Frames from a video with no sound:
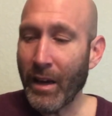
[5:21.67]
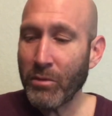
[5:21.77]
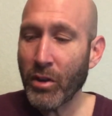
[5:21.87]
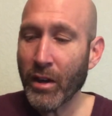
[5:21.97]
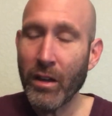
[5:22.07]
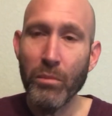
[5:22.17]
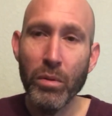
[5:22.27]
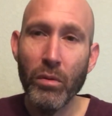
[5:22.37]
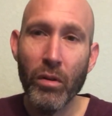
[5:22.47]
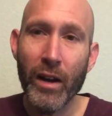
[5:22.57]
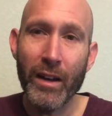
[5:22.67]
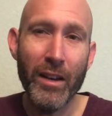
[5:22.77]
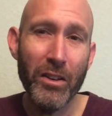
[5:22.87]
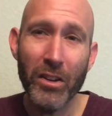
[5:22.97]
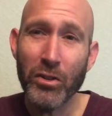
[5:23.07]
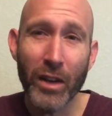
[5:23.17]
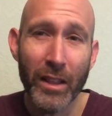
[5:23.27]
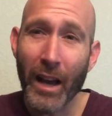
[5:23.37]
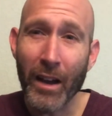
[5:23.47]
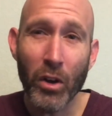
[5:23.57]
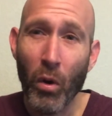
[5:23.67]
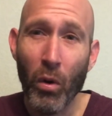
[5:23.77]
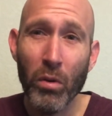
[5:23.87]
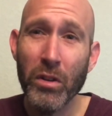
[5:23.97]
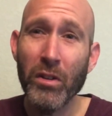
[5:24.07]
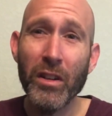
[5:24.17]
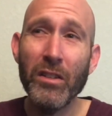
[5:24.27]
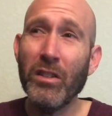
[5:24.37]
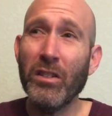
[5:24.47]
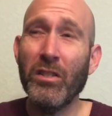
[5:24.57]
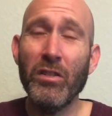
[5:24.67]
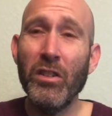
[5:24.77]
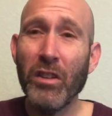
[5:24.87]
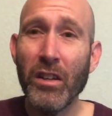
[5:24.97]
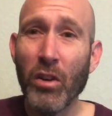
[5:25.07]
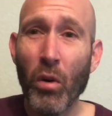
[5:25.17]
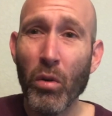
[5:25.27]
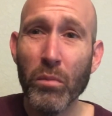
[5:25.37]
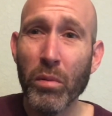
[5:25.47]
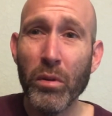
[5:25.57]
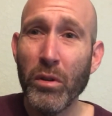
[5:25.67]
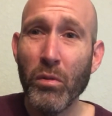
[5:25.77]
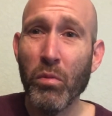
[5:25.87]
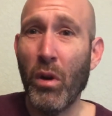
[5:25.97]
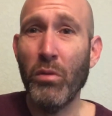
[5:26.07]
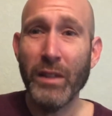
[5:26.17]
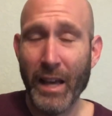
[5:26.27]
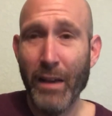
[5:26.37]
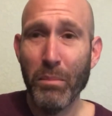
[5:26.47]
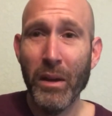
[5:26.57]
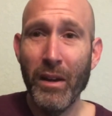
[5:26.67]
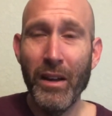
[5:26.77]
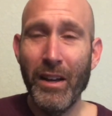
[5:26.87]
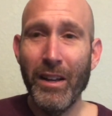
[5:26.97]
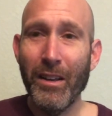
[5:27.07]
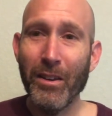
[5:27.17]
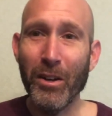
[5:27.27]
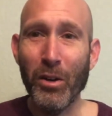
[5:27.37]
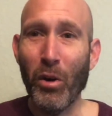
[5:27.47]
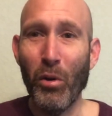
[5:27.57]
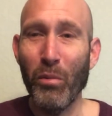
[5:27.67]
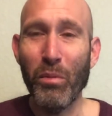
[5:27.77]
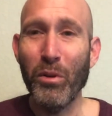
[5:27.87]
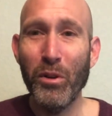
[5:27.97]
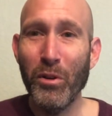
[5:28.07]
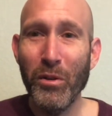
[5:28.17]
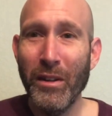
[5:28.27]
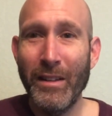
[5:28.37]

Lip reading: I'm drinking a pour right now. You could drink that cold. You could cold brew rose hip. You could cold brew,